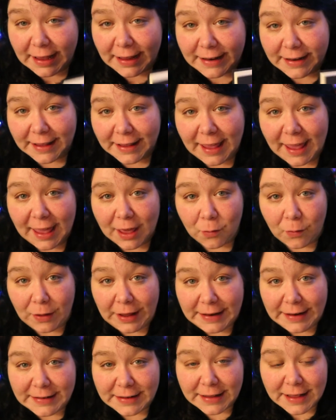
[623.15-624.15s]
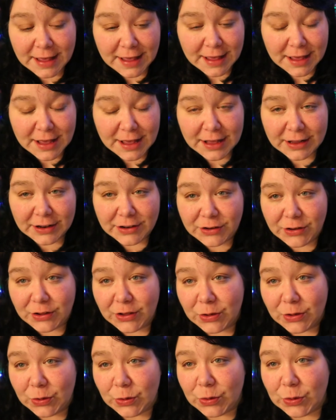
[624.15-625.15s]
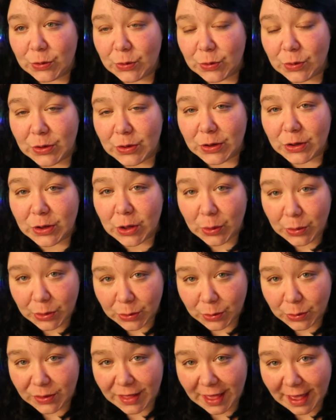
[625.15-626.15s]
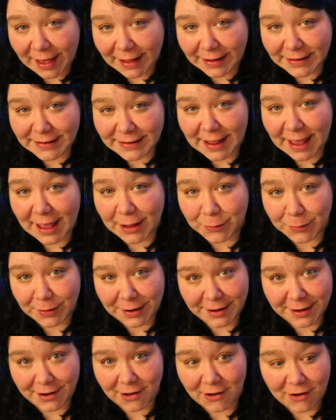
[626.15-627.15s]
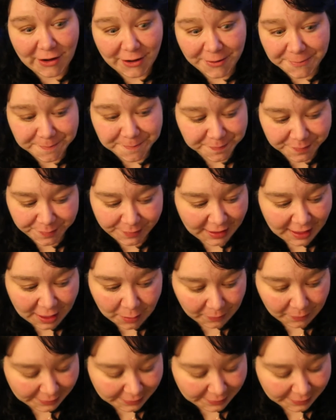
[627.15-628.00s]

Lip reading: And I can't wait to go through that and read it all. Can't